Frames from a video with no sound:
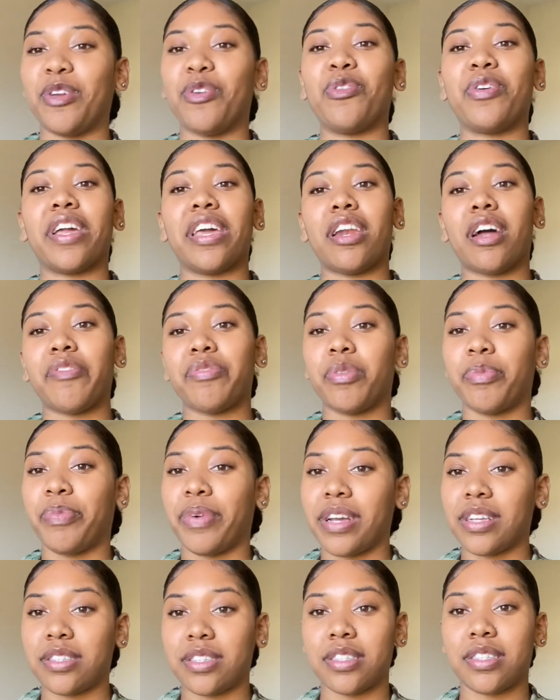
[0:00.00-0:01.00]
you get off the
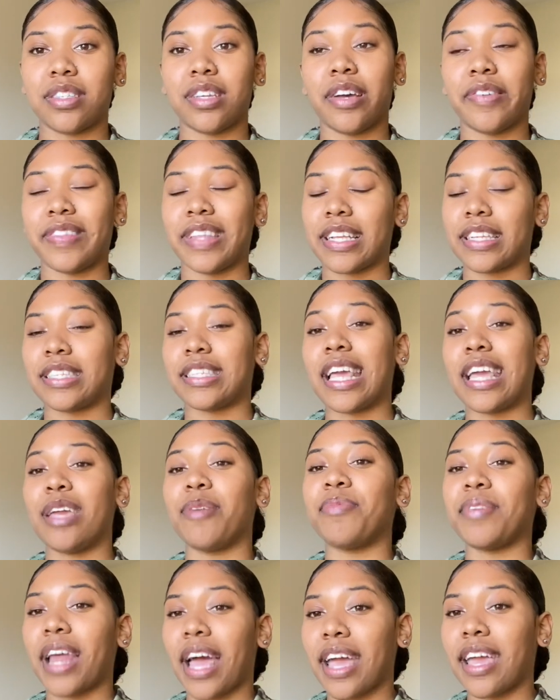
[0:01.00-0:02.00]
bus and stuff that
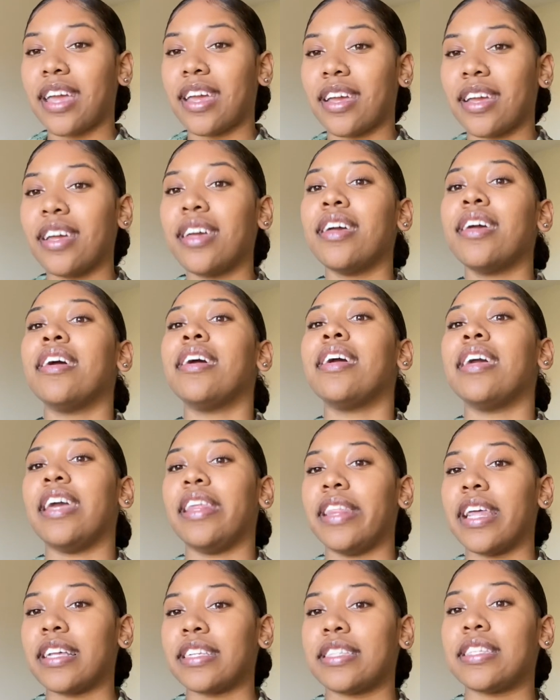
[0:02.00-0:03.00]
same night
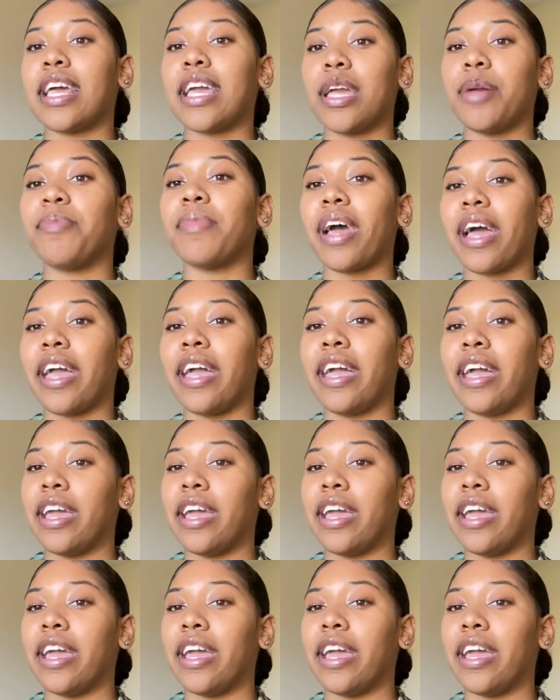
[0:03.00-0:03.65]
in that same night.